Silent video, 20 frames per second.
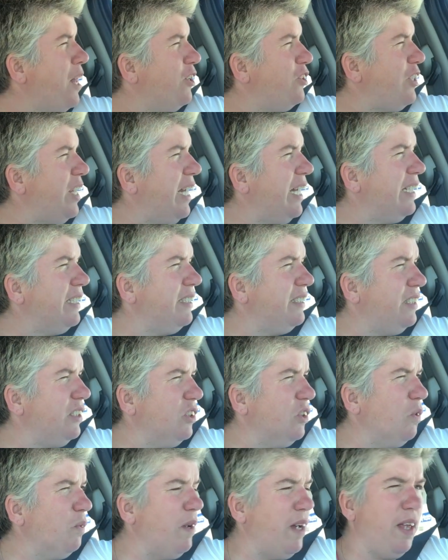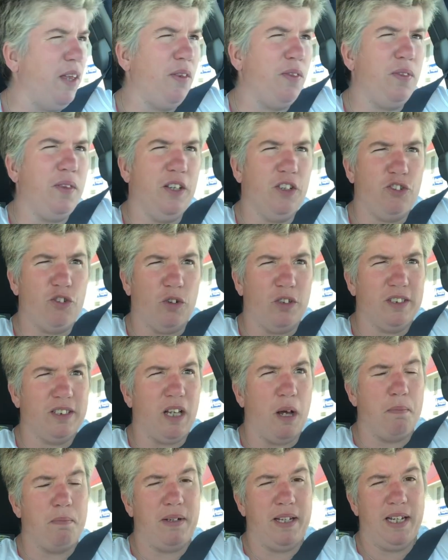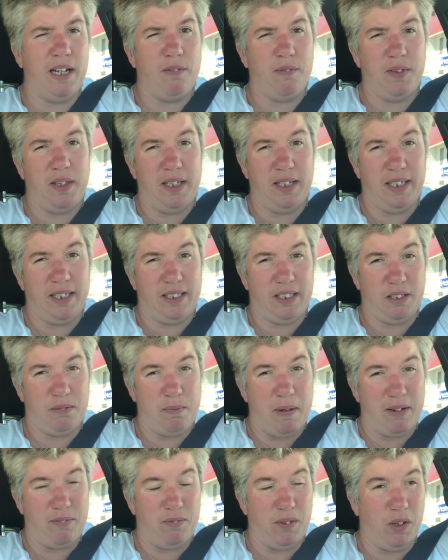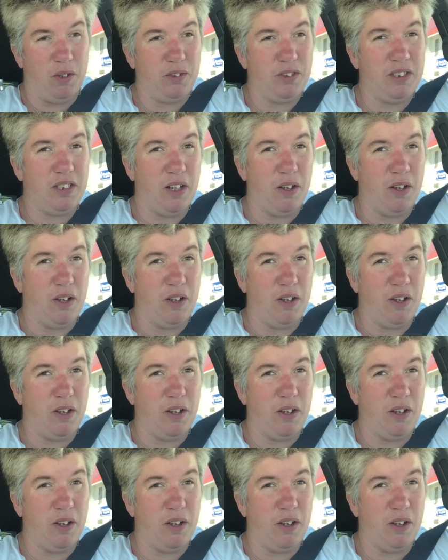she had to deal with the insurance company and everything to get this med filled.